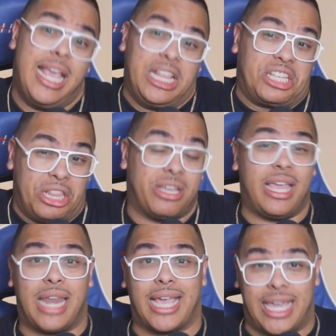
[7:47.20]
it's
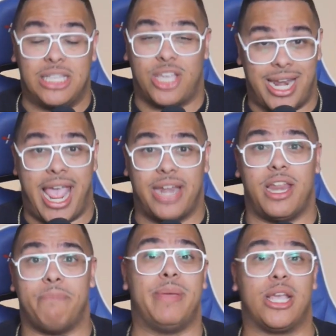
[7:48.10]
looking like he's going to
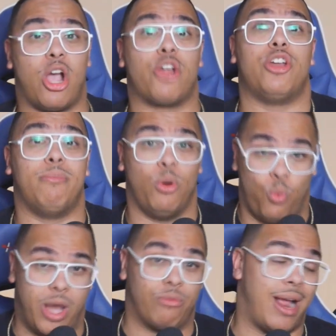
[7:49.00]
end up being our number
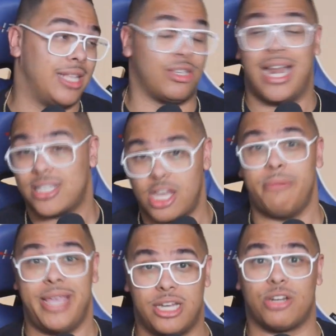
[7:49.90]
one, right? So that's
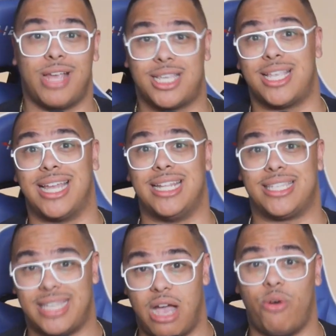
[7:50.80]
going to be interesting in
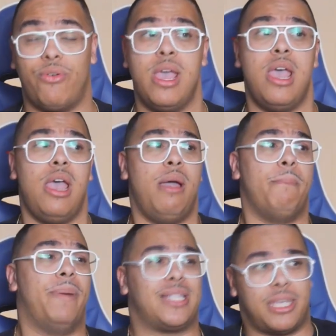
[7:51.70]
itself.
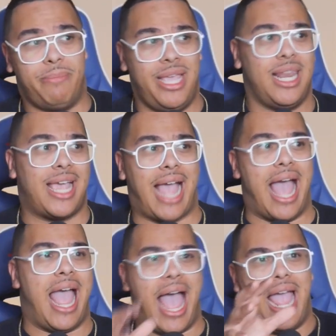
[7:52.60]
But to me, like,
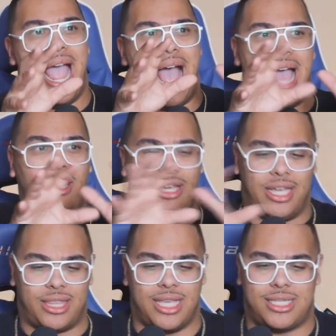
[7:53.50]
I
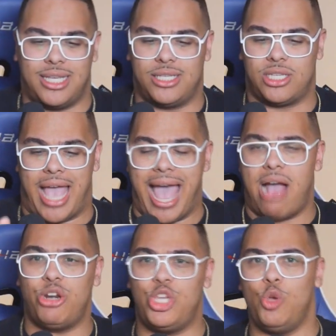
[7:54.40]
look at this as,
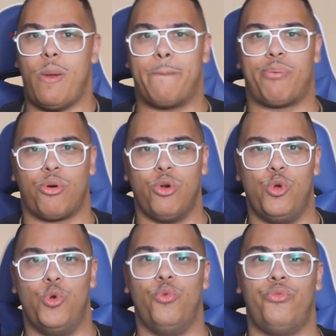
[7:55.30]
how do you
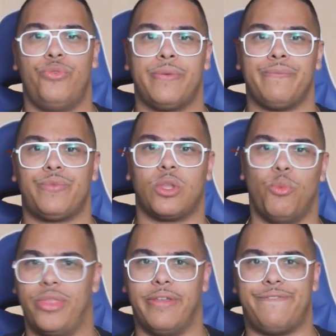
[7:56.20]
improve
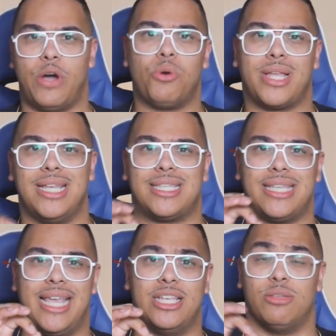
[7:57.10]
when the
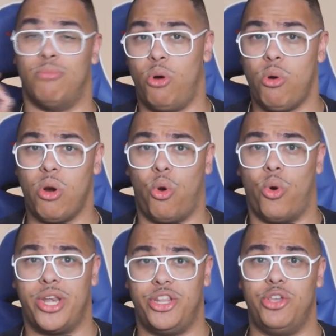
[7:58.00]
focus is more
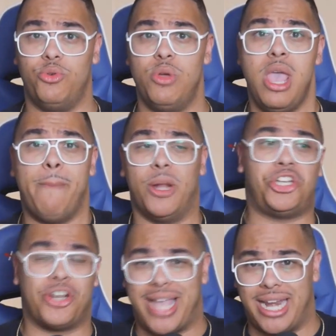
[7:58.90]
on you,
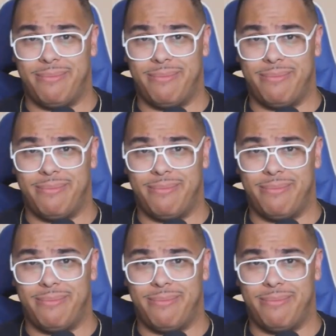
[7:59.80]
but you're